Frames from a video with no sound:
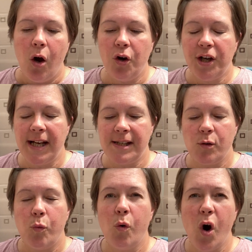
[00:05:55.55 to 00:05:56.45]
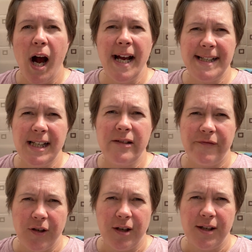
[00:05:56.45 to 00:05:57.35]
Okay, so what I did at
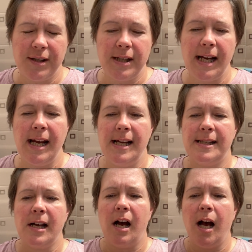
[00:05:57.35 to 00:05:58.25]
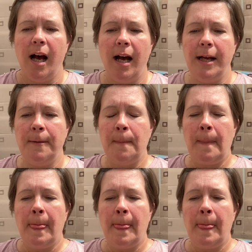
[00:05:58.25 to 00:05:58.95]
first is I